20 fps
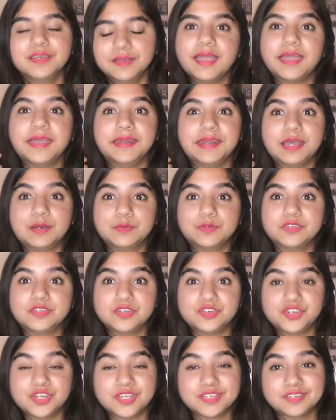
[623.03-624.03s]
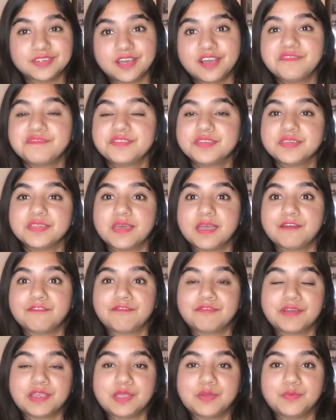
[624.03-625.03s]
And I would suggest after that
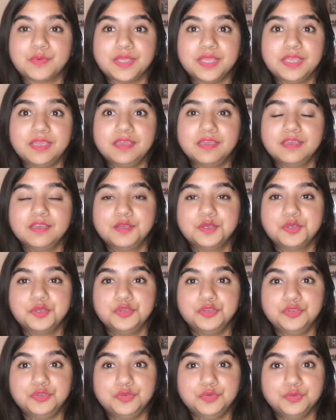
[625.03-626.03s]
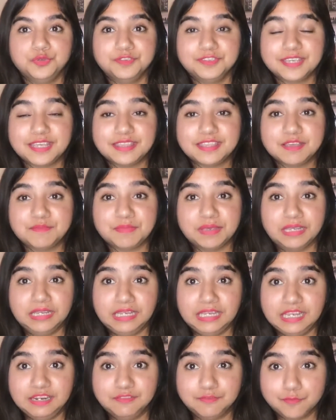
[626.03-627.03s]
free week you send them an
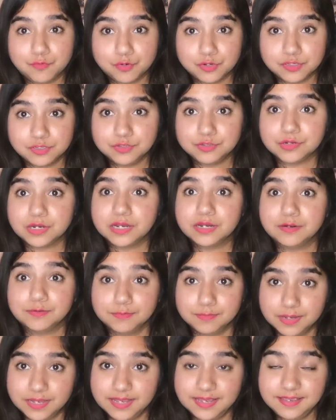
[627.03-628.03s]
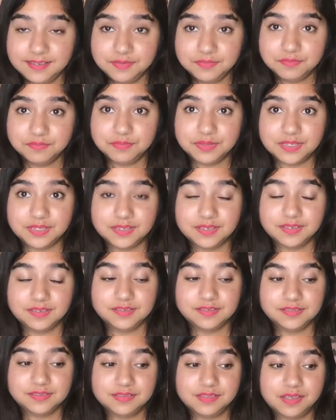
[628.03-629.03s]
invoice straight away,
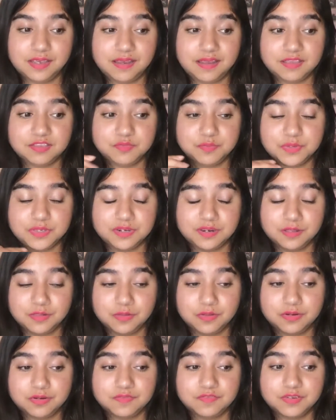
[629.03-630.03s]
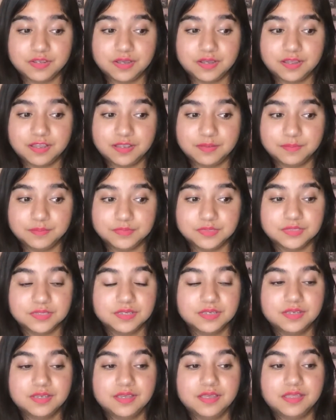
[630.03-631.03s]
because there has been a lot of times
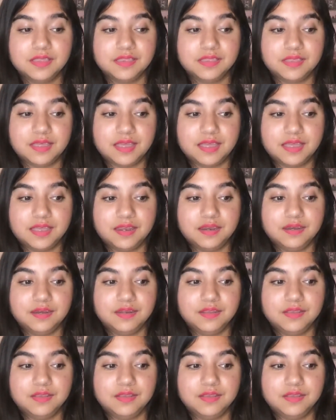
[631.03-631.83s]
that